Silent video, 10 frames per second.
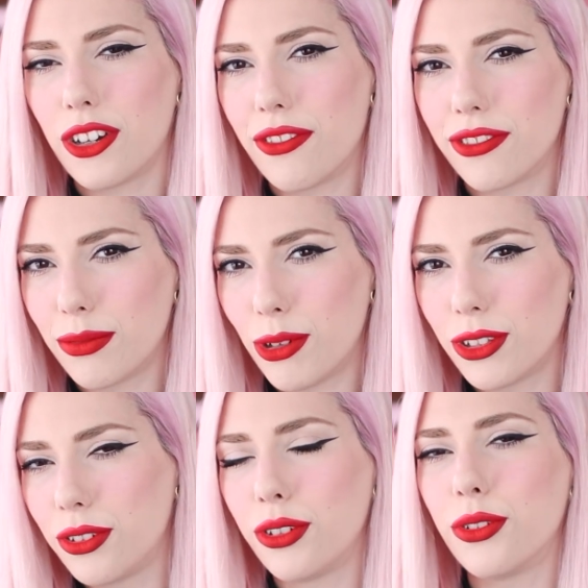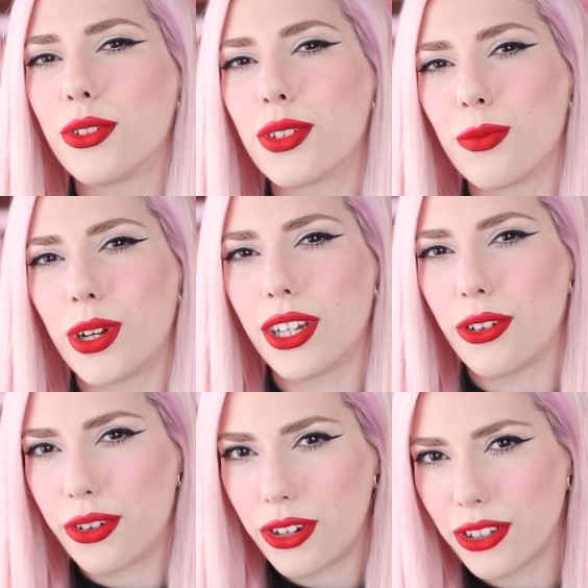comfortable to use when
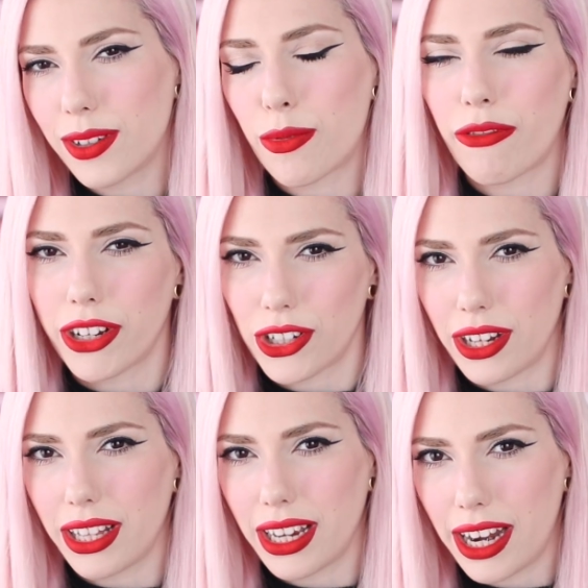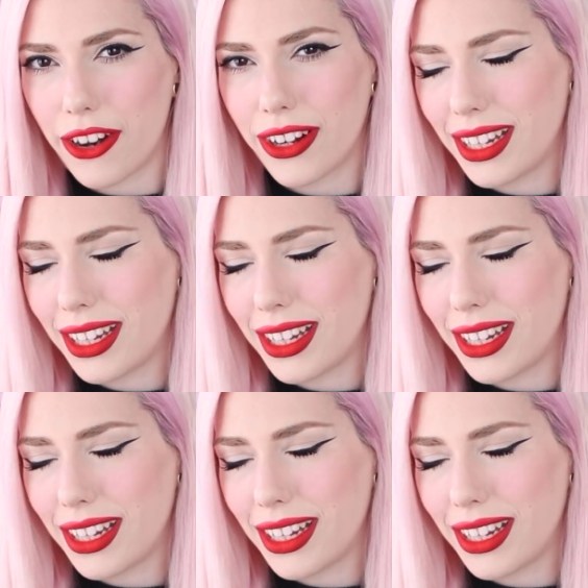you're not a professional hair